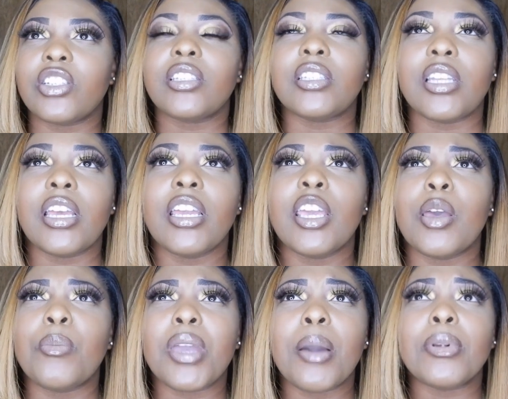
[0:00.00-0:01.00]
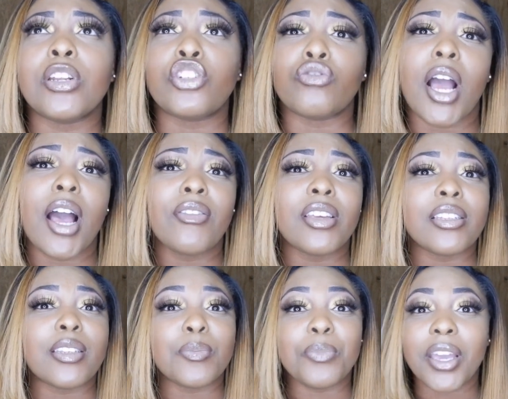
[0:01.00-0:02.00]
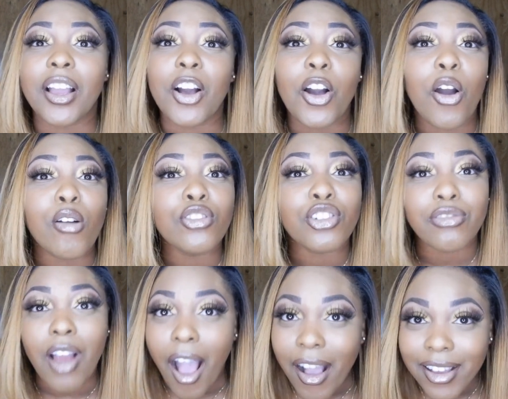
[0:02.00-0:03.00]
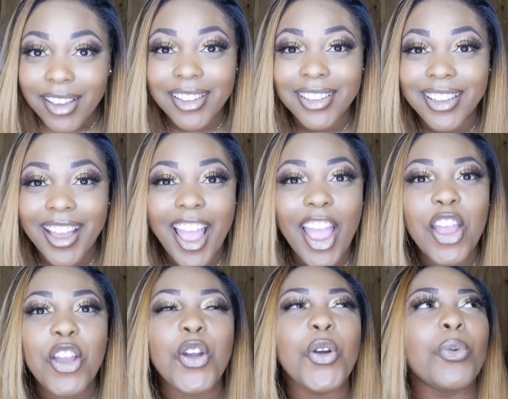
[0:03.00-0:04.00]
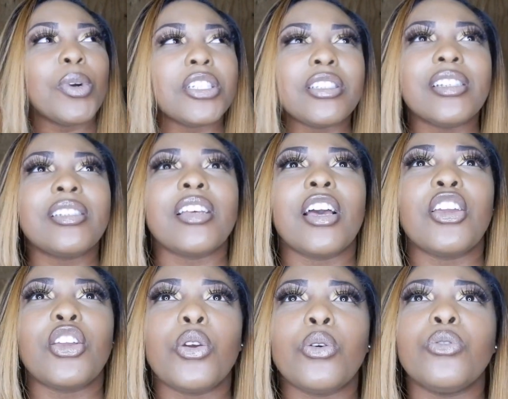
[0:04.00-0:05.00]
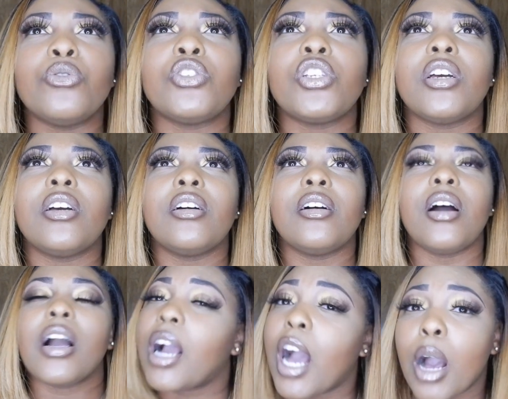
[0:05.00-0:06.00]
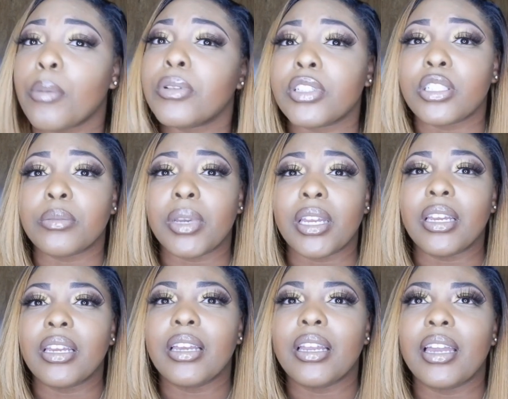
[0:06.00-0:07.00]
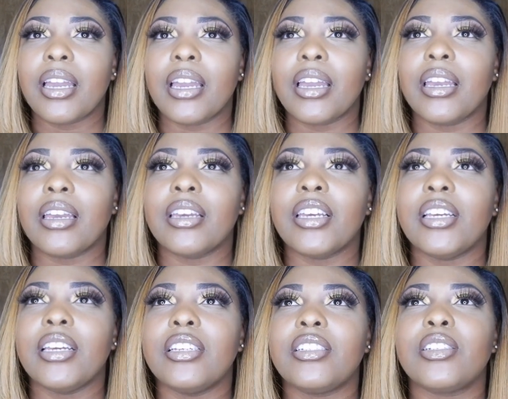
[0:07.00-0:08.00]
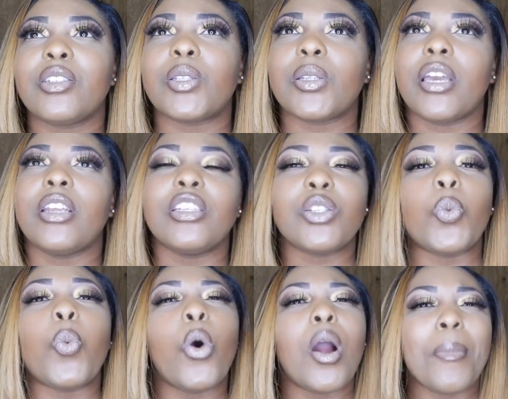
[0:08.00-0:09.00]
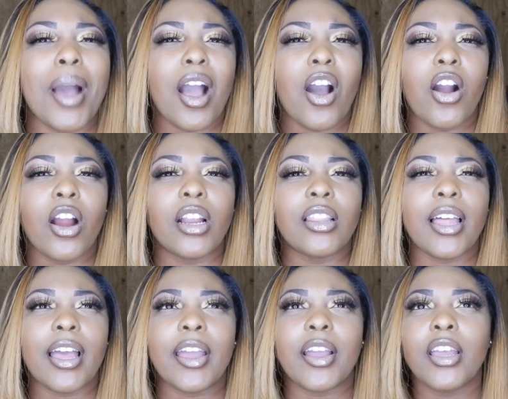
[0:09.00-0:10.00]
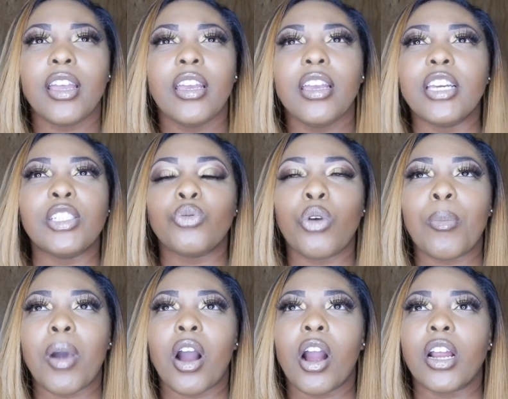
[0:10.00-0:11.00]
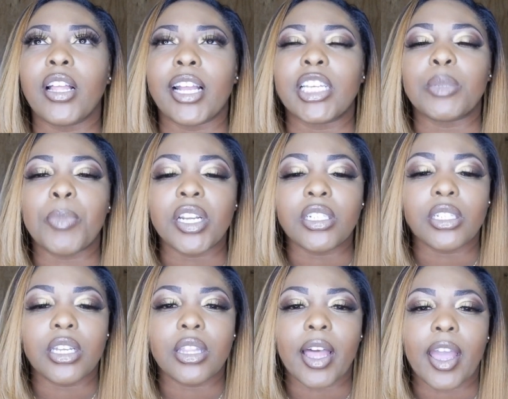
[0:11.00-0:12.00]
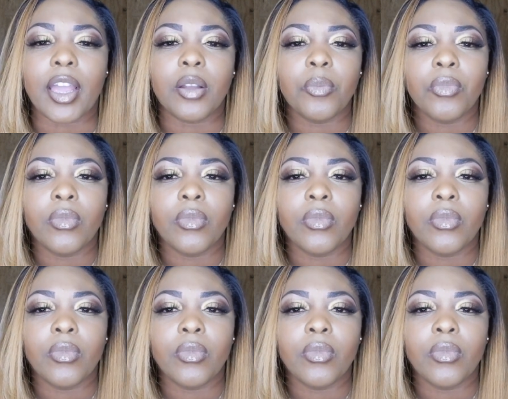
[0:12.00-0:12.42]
just seeing him be able to drive his big old truck was just a huge accomplishment. And it just warmed my heart. Like, it just warmed my heart. Like, especially like